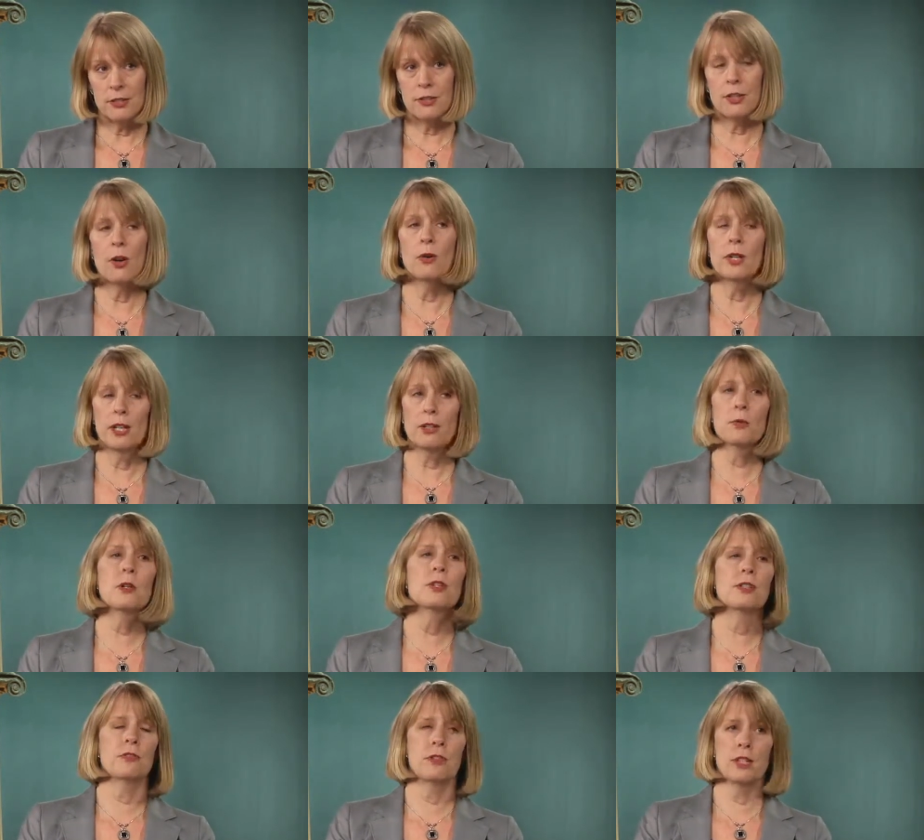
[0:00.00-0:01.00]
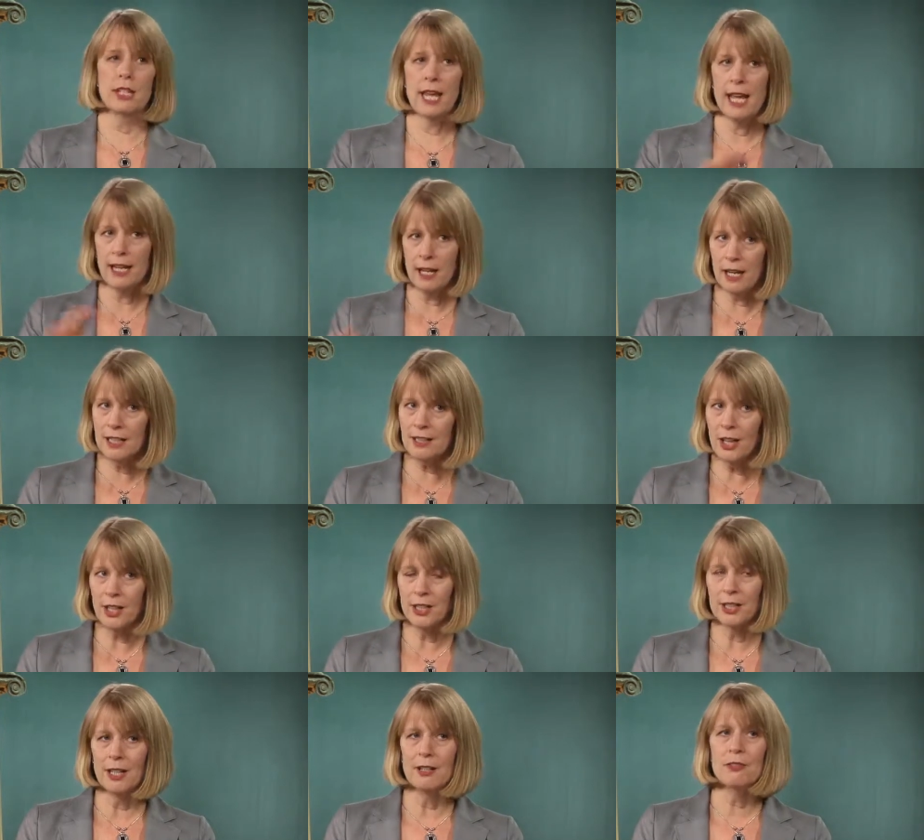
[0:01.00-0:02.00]
So, in other words, if you can hang on
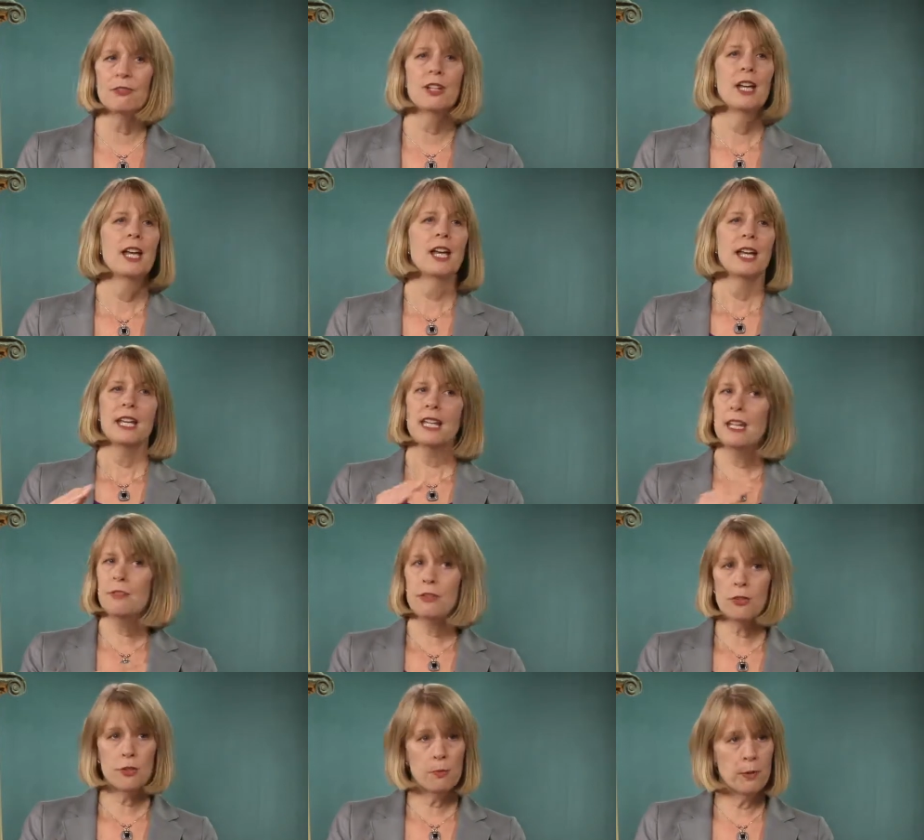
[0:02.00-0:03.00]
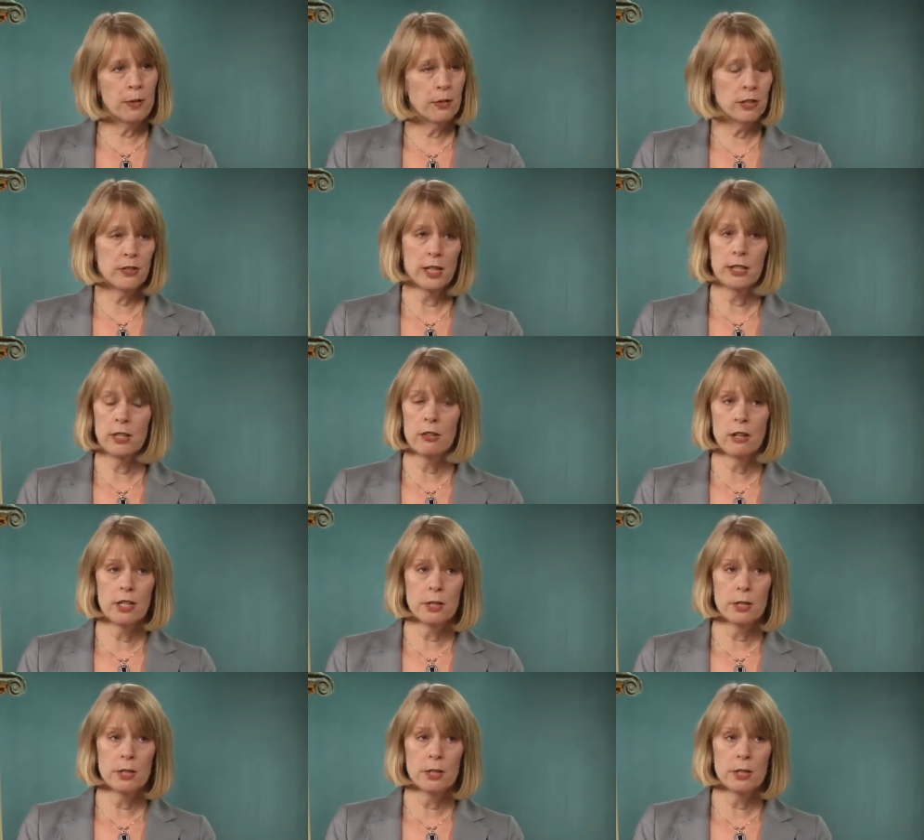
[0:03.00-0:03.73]
long enough, even through periods like the Great